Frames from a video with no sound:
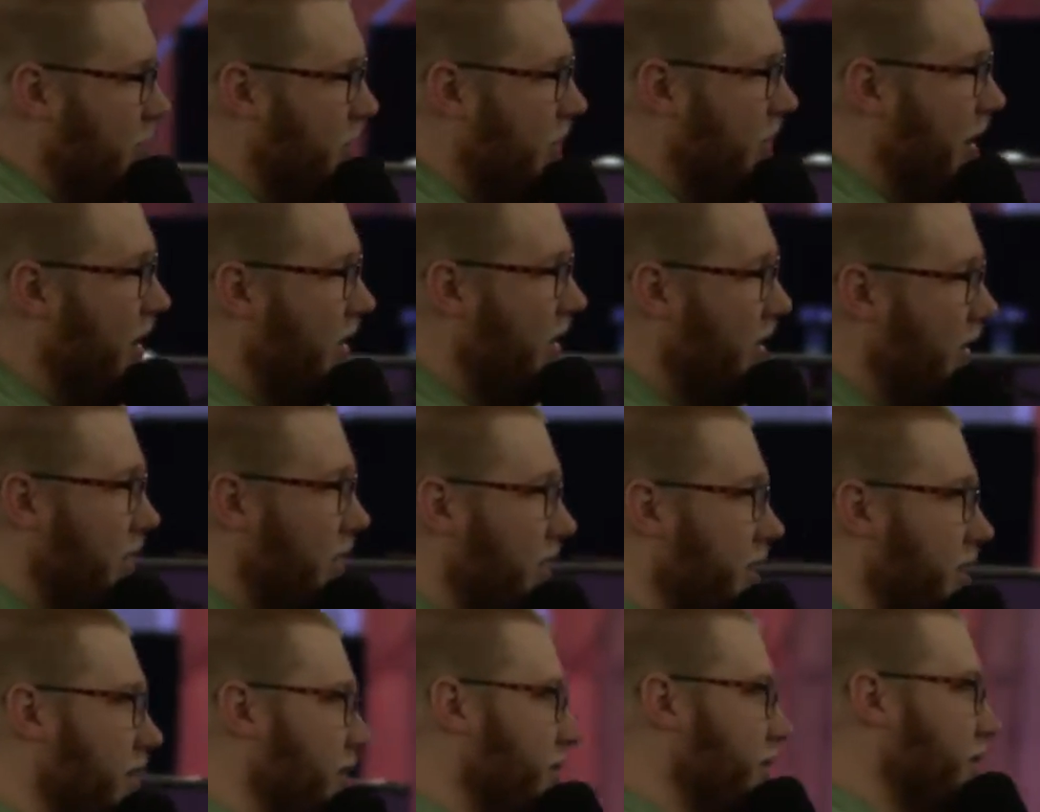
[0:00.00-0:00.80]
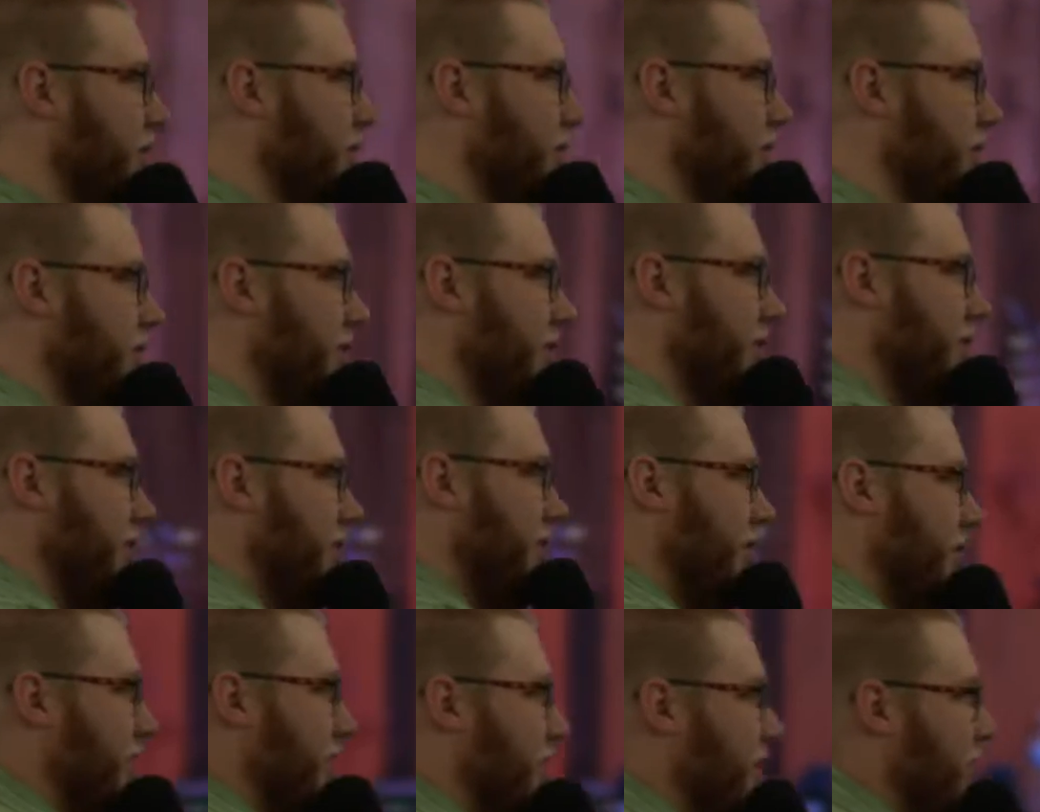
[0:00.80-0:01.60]
Bailey,
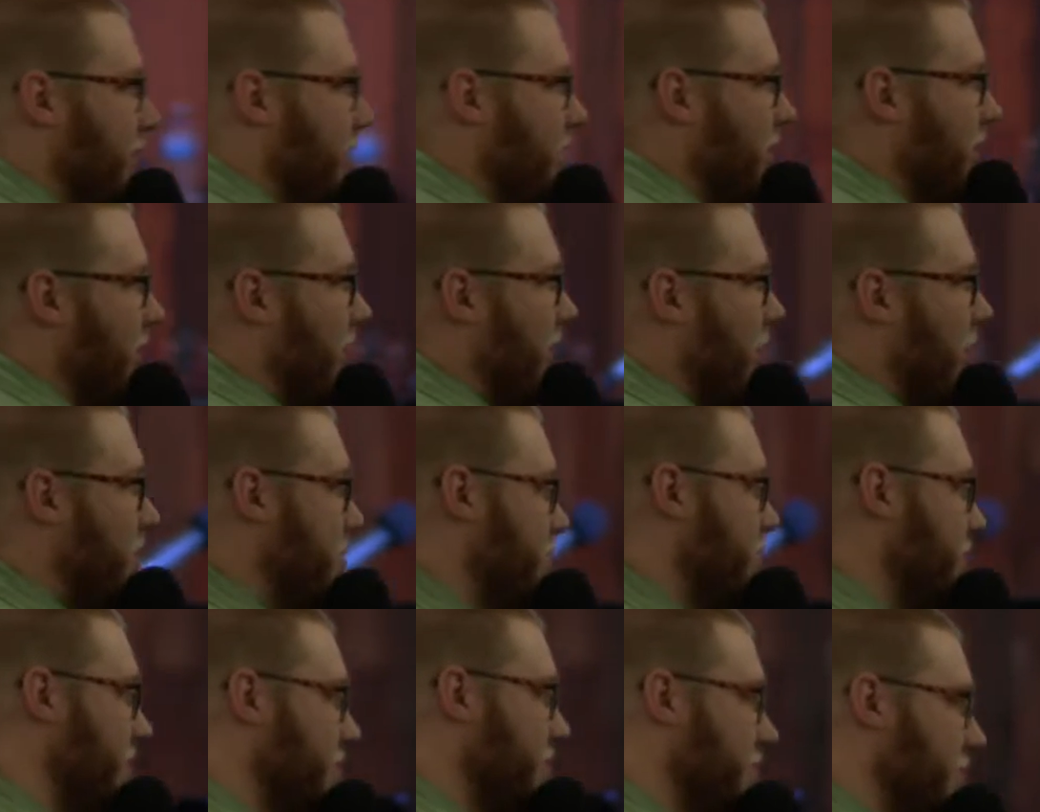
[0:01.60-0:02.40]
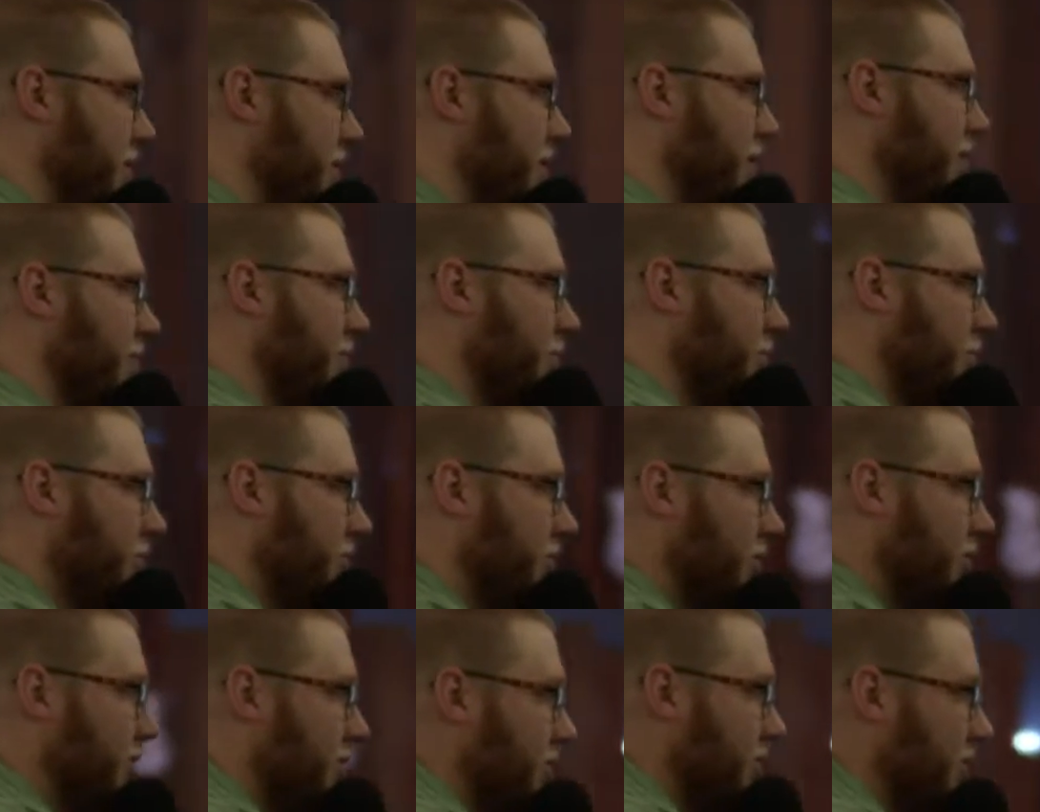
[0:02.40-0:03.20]
are we supposed to be
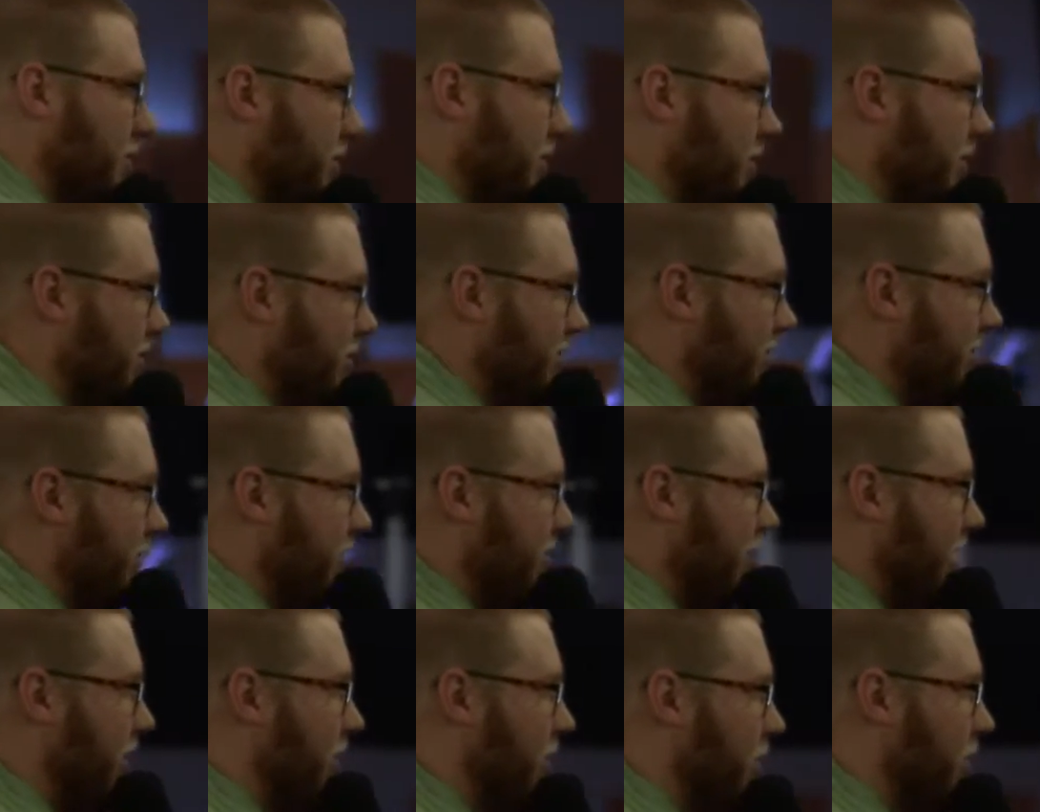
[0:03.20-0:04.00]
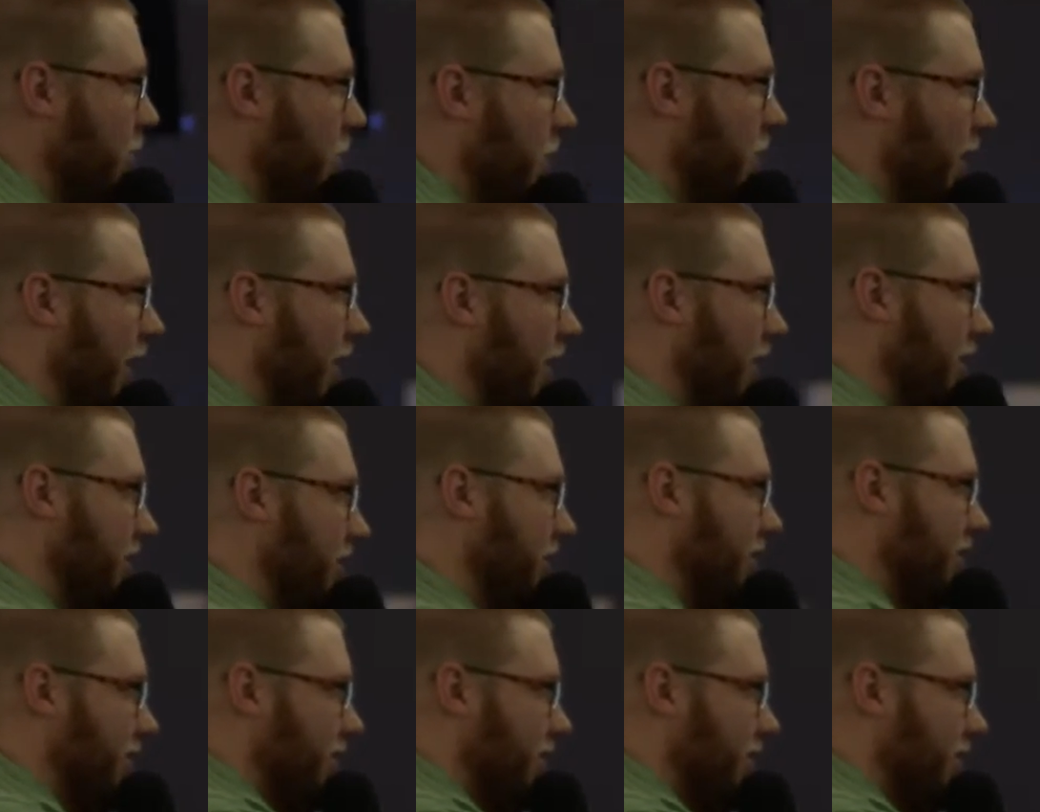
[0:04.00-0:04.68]
comfortable? No. Why?